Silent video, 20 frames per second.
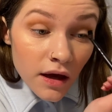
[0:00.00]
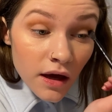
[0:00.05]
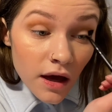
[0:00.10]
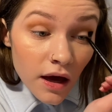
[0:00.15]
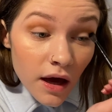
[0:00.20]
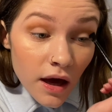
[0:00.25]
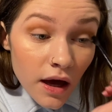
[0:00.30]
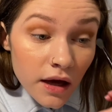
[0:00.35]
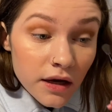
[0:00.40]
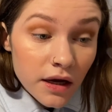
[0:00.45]

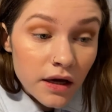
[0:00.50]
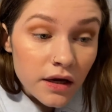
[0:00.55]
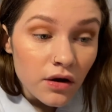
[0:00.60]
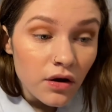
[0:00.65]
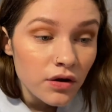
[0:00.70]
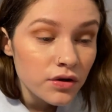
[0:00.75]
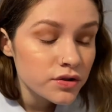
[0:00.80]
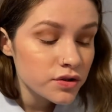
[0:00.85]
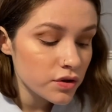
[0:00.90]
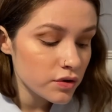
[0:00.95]
And I
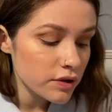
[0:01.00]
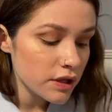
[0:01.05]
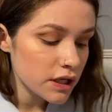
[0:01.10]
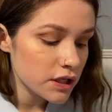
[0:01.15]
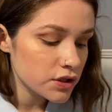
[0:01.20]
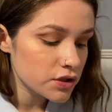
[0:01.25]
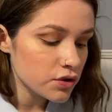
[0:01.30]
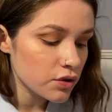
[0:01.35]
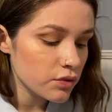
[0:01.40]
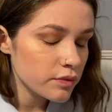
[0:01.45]
also
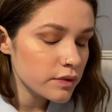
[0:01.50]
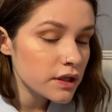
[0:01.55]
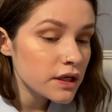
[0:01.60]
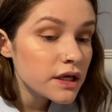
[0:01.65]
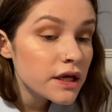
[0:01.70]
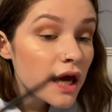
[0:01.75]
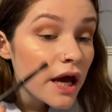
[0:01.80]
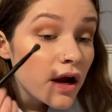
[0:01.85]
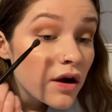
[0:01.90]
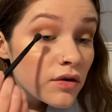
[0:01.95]
like don't really
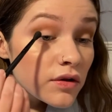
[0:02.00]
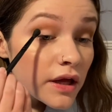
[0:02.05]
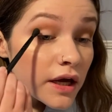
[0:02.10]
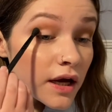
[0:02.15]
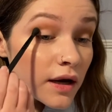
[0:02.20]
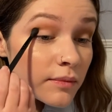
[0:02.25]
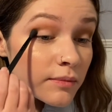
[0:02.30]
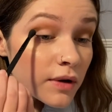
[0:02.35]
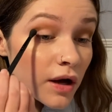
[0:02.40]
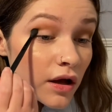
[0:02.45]
care, like
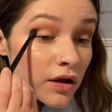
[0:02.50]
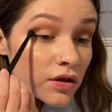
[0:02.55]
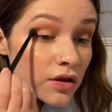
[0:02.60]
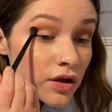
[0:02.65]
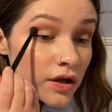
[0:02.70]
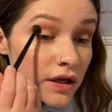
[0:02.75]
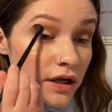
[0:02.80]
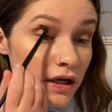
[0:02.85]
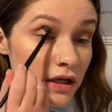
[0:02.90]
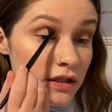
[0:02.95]
I'm not
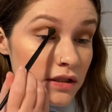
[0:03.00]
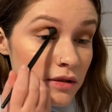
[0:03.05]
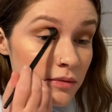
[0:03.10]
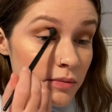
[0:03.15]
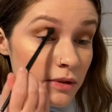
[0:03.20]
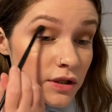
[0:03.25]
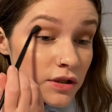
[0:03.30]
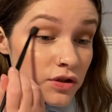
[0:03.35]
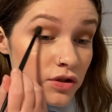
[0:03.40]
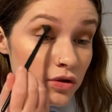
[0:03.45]
looking to
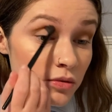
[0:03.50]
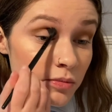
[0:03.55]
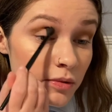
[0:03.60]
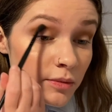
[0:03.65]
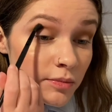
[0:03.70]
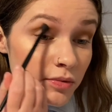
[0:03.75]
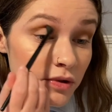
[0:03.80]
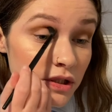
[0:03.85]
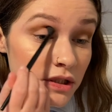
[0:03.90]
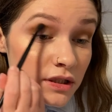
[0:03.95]
be super
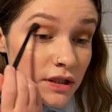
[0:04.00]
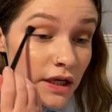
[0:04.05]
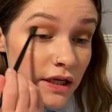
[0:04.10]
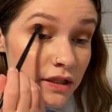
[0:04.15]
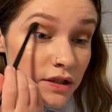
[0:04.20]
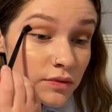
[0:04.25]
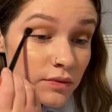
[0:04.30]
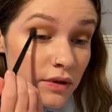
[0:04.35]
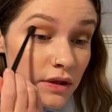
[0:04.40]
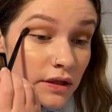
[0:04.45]

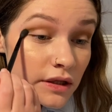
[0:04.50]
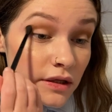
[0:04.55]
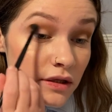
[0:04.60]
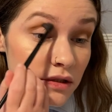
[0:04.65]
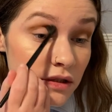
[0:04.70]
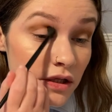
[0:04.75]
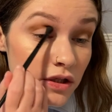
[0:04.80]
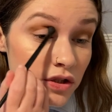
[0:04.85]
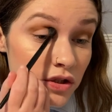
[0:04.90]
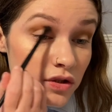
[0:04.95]
precise with
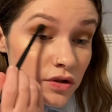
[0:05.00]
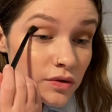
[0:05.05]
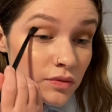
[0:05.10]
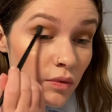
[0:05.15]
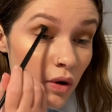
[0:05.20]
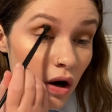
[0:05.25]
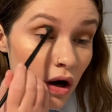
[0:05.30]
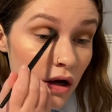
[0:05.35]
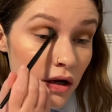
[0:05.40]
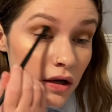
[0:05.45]
this. I just
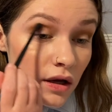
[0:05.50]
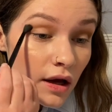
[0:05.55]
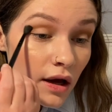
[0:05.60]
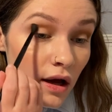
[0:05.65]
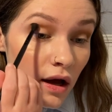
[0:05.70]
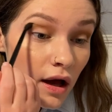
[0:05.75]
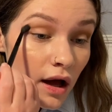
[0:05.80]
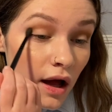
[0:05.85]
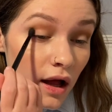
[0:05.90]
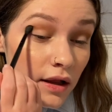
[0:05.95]
want
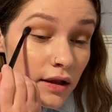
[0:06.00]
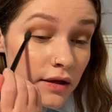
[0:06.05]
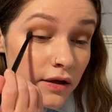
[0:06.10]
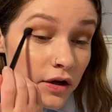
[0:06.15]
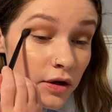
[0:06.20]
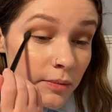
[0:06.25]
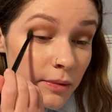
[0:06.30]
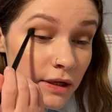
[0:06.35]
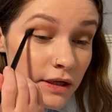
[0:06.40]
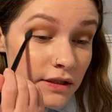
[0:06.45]
a
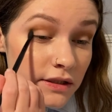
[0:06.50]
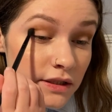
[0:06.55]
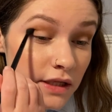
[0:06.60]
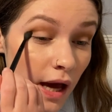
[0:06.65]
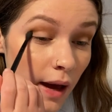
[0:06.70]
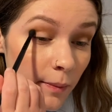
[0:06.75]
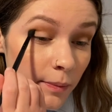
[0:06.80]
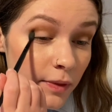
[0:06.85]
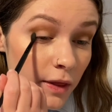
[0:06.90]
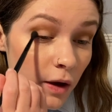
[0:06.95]
little bit of
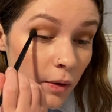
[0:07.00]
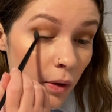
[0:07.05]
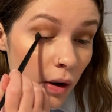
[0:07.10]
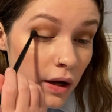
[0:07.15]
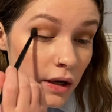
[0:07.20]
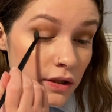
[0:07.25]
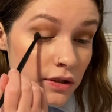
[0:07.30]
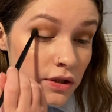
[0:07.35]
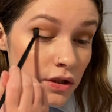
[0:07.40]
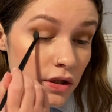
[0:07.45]
depth. I
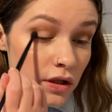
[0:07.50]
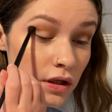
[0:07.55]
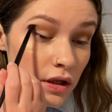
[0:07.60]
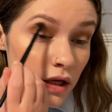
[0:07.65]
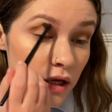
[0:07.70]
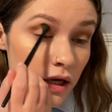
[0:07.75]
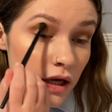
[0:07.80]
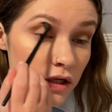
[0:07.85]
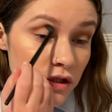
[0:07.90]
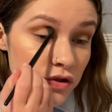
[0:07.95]
want it to look
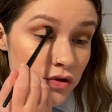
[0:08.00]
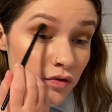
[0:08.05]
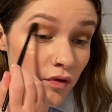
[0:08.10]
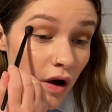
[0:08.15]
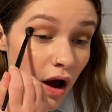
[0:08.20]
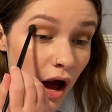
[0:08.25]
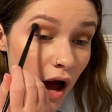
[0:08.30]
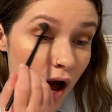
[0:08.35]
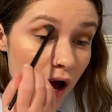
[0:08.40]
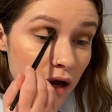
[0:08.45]
like I
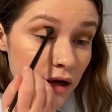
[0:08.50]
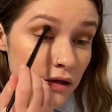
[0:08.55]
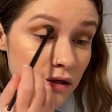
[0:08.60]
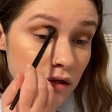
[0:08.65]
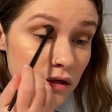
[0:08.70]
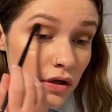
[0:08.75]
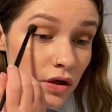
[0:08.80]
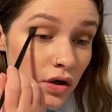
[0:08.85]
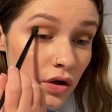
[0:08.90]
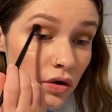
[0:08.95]
tried,
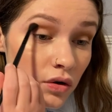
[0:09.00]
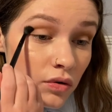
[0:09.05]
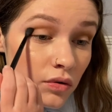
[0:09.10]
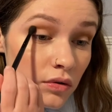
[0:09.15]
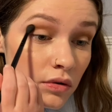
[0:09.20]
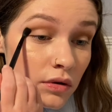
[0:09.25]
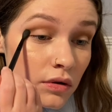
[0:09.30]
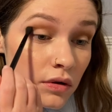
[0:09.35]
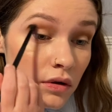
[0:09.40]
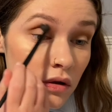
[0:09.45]
you know,
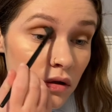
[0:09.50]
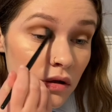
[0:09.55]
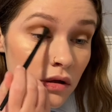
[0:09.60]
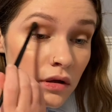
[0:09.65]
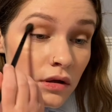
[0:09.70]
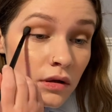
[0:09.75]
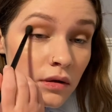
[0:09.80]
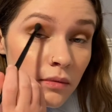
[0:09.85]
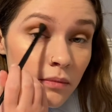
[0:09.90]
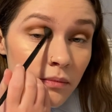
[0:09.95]

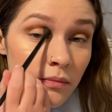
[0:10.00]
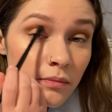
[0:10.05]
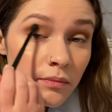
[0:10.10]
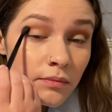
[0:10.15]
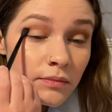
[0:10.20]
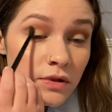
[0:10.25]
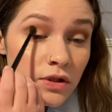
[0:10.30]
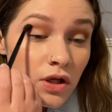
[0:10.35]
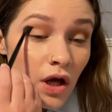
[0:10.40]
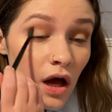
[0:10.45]

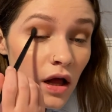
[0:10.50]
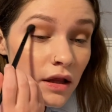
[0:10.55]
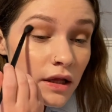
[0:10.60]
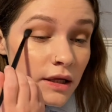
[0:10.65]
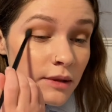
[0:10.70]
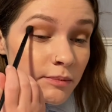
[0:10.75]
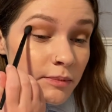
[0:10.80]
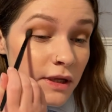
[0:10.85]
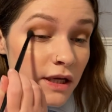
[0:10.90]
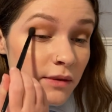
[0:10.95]

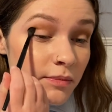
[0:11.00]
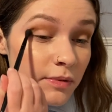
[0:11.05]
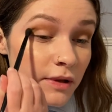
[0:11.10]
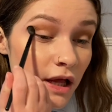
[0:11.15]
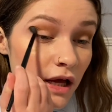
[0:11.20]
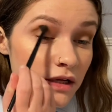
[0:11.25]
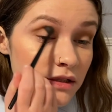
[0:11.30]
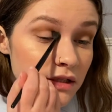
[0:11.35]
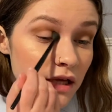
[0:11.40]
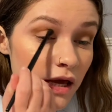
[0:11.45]
solid B+,
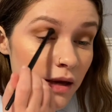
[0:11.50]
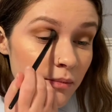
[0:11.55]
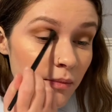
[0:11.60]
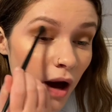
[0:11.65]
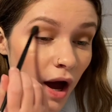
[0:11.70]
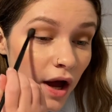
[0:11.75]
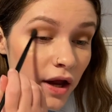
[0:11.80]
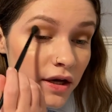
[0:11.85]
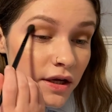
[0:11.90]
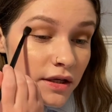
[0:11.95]

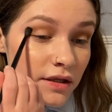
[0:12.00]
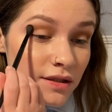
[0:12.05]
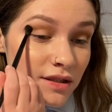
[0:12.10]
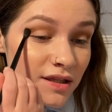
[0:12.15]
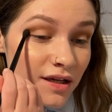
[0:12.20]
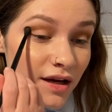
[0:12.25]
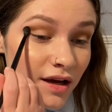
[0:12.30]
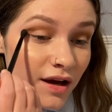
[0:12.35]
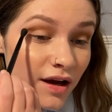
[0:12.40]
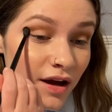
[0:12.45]
A-
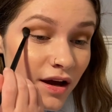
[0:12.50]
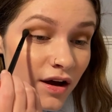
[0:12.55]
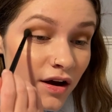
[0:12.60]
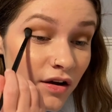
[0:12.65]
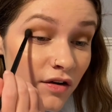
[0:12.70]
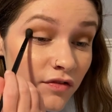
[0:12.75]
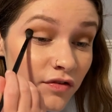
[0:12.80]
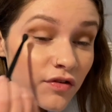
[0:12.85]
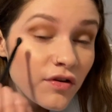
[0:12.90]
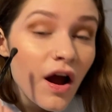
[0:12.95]

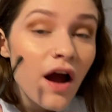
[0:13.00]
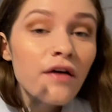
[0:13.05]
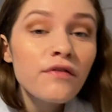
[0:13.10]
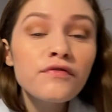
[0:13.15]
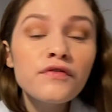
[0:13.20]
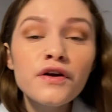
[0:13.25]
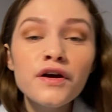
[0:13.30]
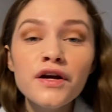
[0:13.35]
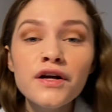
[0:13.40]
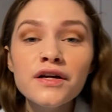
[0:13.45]
for
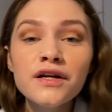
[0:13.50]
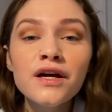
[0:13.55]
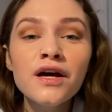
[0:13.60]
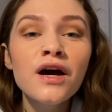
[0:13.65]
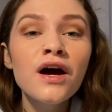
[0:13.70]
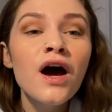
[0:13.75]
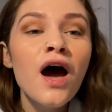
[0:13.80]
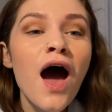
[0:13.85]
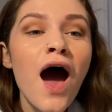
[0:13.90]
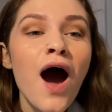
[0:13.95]
effort.
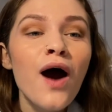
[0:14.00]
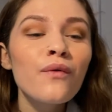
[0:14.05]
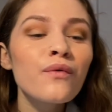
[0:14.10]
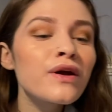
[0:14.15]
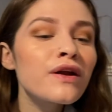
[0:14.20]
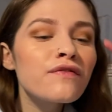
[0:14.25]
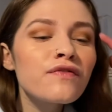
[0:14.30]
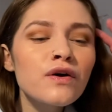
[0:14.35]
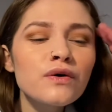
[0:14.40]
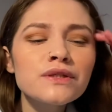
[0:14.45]

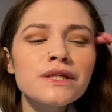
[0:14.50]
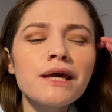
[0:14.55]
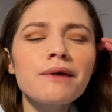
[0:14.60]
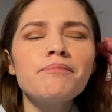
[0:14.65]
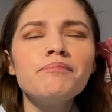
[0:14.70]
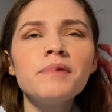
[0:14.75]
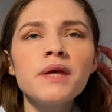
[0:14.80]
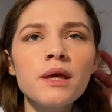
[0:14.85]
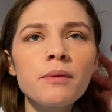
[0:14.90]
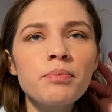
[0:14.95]
One of those
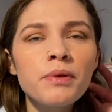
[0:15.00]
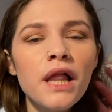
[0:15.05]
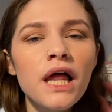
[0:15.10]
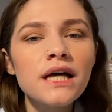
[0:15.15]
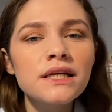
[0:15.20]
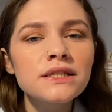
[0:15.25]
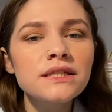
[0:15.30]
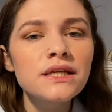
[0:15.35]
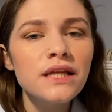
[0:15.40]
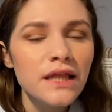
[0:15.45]
like B+ /
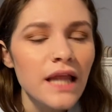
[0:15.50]
A-,